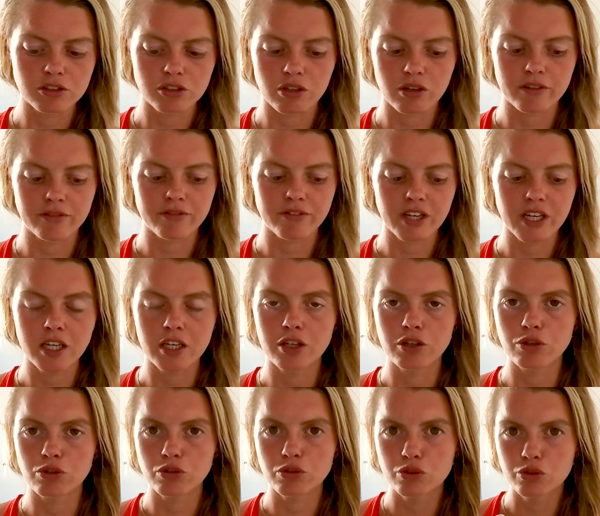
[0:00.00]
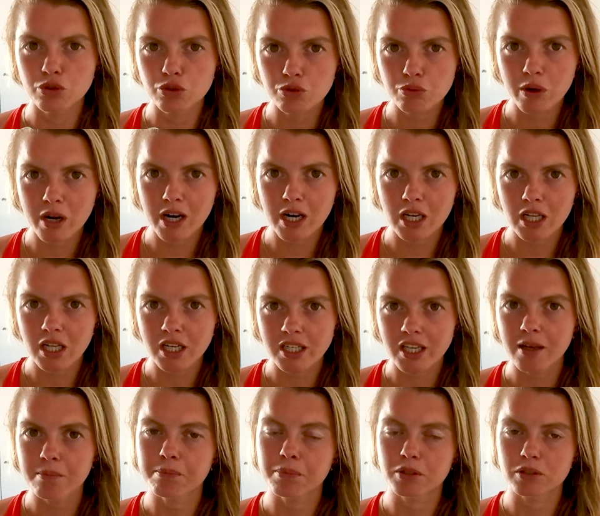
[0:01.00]
although I think you could wear it
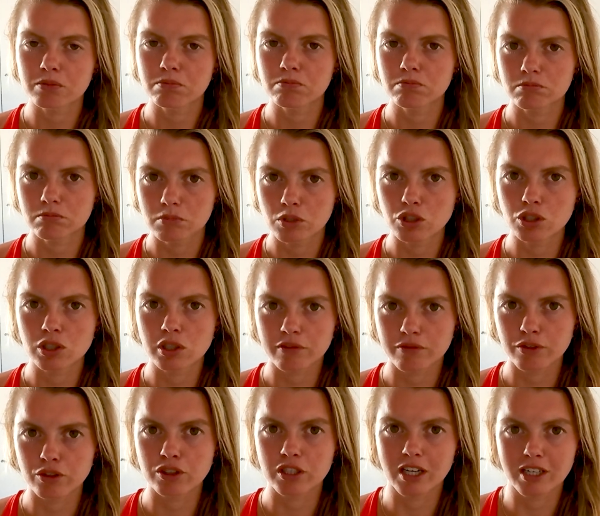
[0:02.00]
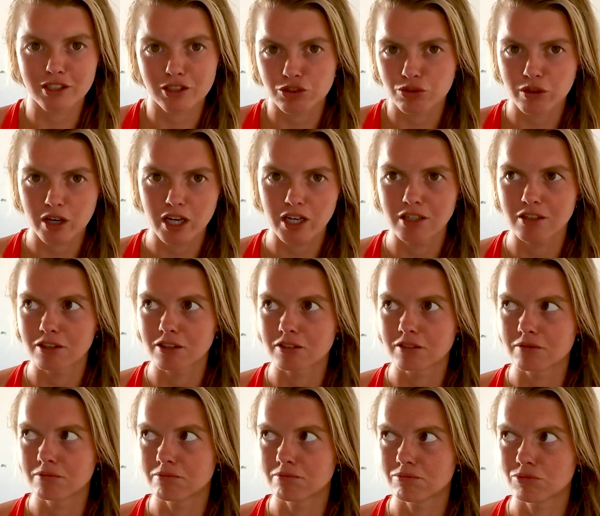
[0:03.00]
like that, but mostly if you're a daily
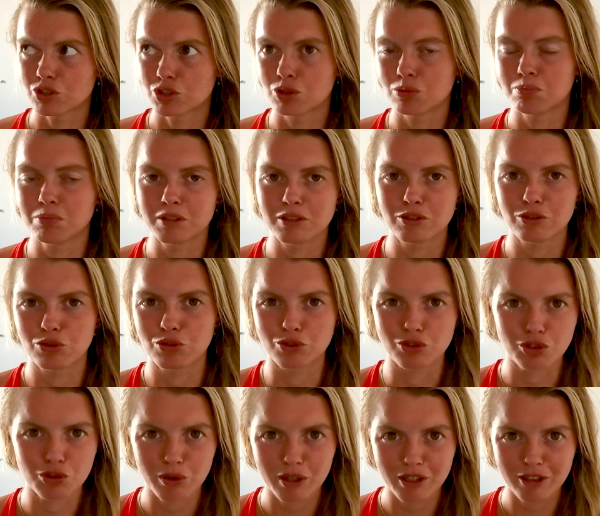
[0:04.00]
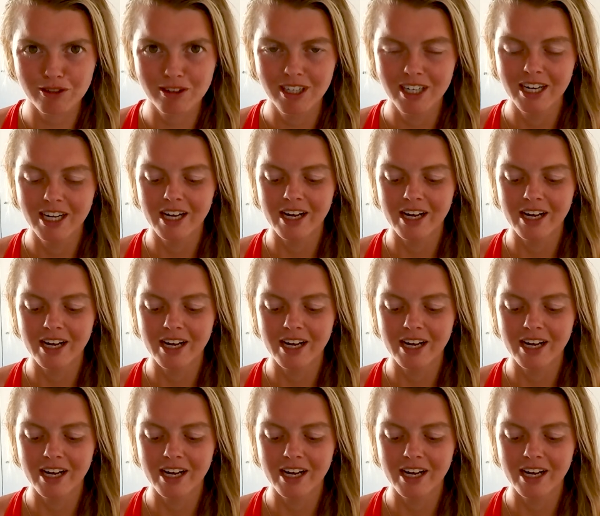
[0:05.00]
trainer, should be good on trail.